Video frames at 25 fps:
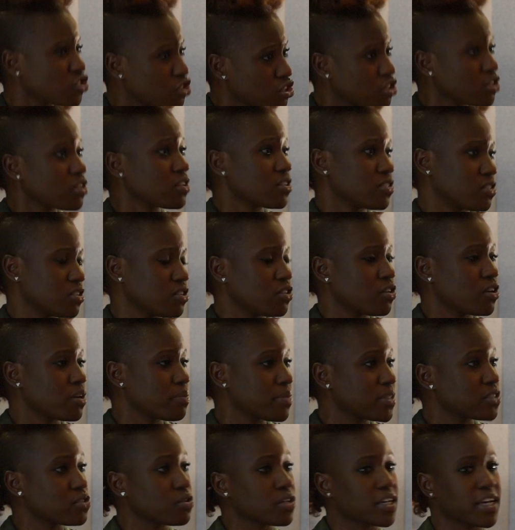you know what I
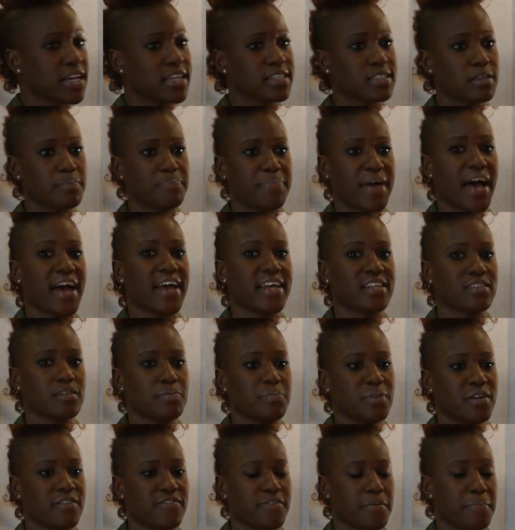mean? So it's a it's a
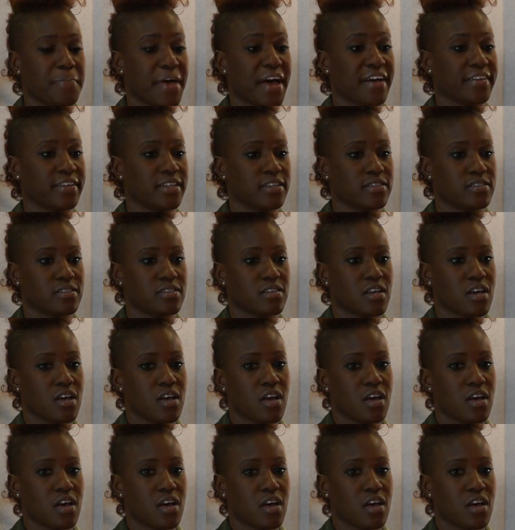bit of a balance.